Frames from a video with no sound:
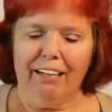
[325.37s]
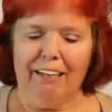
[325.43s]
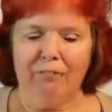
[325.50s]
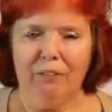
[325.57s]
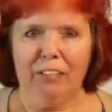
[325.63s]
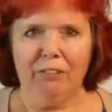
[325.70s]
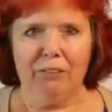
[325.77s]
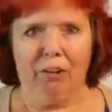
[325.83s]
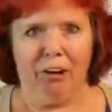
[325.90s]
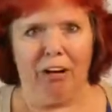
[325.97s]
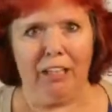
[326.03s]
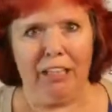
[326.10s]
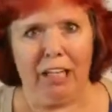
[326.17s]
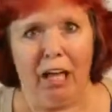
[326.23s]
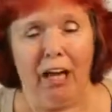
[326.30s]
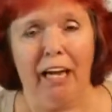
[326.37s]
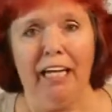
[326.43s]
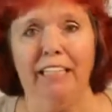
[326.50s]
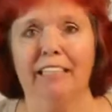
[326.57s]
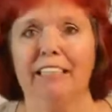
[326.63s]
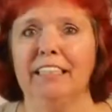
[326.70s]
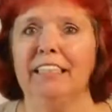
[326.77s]
When we're
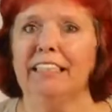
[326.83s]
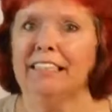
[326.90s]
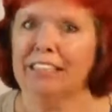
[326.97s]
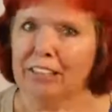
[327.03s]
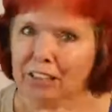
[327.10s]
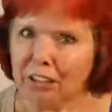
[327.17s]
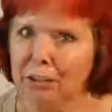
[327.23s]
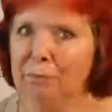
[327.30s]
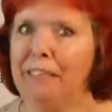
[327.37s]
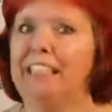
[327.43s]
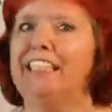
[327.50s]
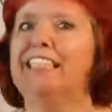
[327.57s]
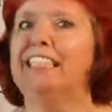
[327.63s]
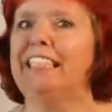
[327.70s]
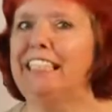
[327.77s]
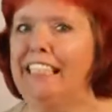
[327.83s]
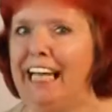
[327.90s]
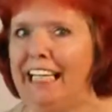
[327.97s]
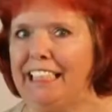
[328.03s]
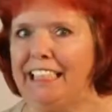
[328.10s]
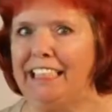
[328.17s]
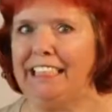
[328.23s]
online, it's a little bit
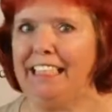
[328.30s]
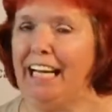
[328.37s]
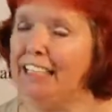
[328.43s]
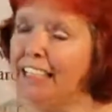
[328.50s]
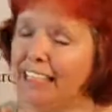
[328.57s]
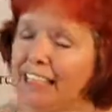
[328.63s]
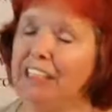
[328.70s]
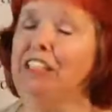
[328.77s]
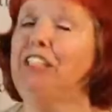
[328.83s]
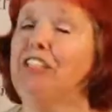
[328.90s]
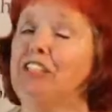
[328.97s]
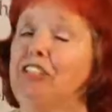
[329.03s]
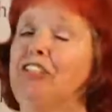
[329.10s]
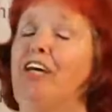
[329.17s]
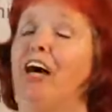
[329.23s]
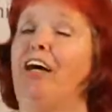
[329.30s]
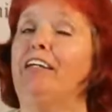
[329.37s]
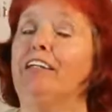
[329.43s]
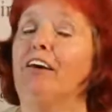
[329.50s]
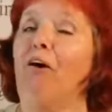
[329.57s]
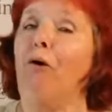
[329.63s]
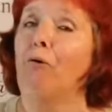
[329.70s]
disconnected. Not that the teacher's not
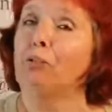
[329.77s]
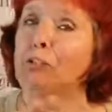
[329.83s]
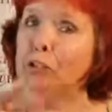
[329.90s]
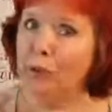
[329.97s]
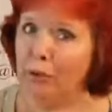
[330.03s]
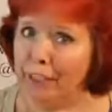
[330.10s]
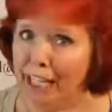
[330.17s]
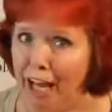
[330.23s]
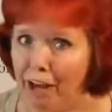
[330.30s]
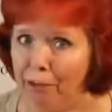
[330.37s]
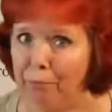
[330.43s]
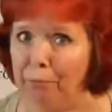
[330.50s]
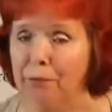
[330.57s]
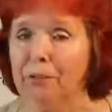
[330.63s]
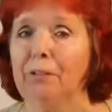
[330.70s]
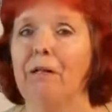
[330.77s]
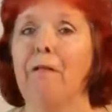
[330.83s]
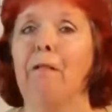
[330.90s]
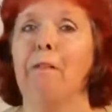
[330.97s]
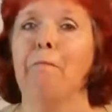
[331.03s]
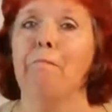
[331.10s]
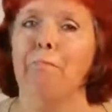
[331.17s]
holding you accountable,
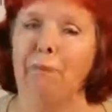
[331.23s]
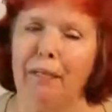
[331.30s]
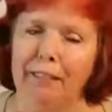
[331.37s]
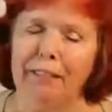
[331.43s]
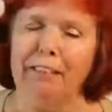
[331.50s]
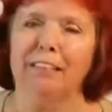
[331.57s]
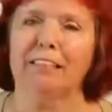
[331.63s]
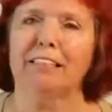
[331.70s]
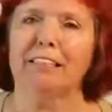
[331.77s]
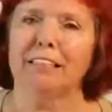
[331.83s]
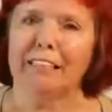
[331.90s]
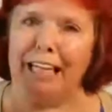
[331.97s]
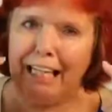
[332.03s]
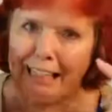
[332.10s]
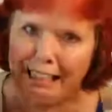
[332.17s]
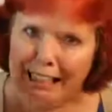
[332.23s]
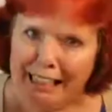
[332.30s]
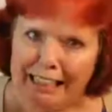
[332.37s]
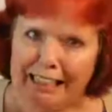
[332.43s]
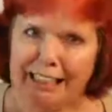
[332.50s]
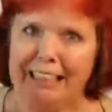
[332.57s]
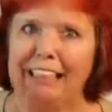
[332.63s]
but it's
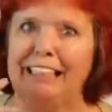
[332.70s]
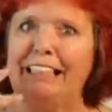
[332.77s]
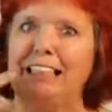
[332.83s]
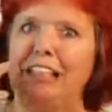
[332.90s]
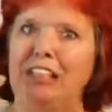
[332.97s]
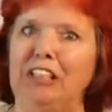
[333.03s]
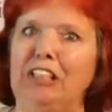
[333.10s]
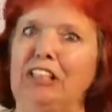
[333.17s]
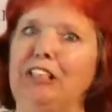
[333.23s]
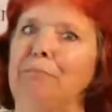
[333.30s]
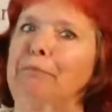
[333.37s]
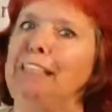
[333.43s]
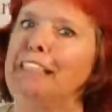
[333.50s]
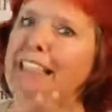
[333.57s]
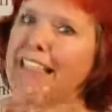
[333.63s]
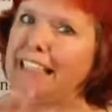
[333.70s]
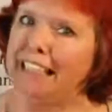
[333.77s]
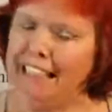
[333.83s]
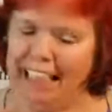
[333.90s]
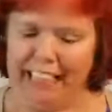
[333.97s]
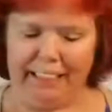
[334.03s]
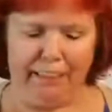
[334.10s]
psychologically, it's a little bit
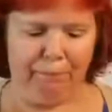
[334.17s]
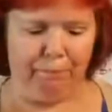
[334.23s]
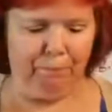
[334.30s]
disconnected.